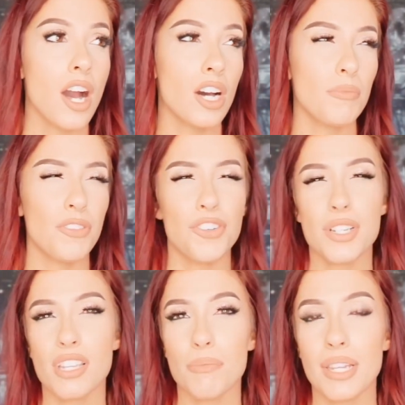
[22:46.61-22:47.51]
If you're
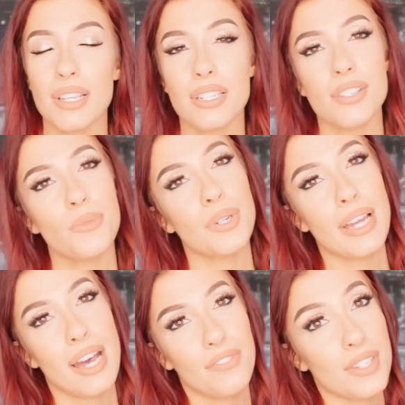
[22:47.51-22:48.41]
somebody that doesn't want to
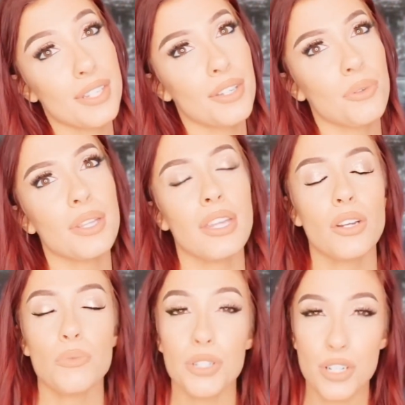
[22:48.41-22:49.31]
have to deal with
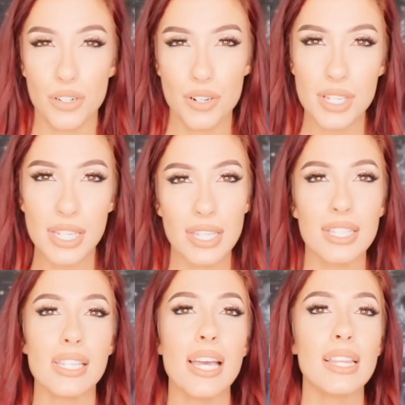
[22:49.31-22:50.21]
like returns and
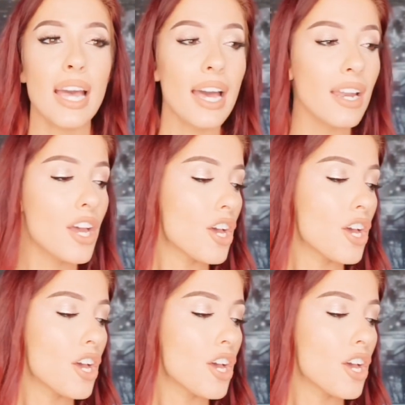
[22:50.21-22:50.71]
things like that,